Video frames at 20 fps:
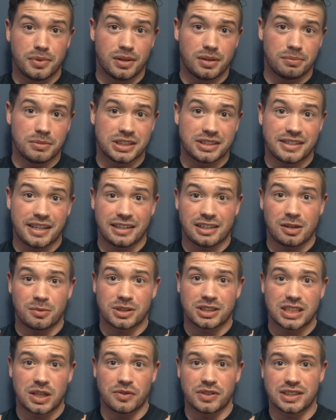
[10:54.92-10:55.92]
mistake number
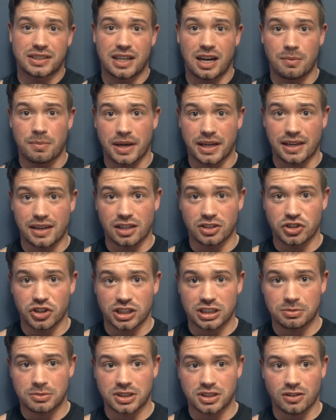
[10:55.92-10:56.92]
7 is not making
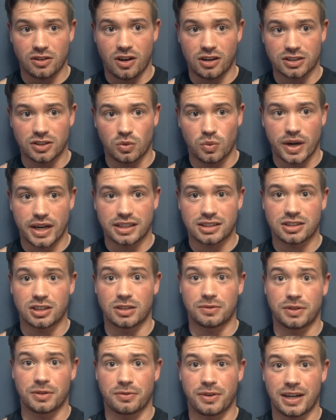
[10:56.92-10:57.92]
adjustments along the way. So
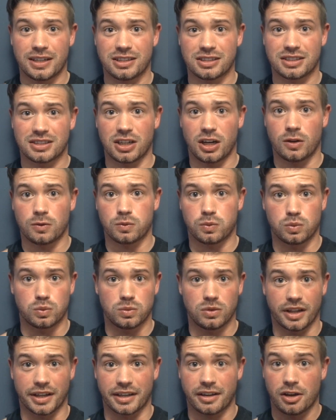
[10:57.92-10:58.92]
if you find yourself
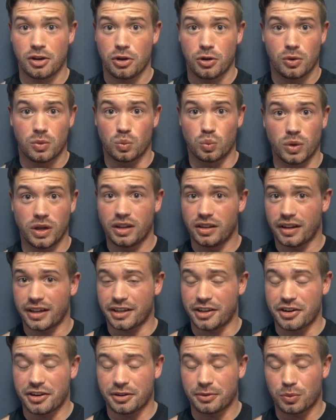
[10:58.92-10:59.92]

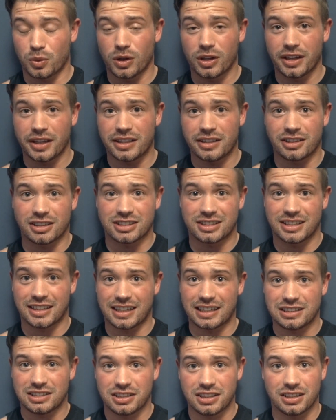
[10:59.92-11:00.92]
you're
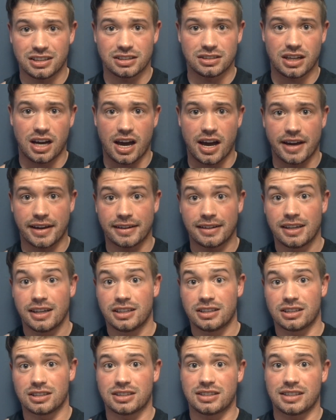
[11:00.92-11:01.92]
sticking to your diet, you're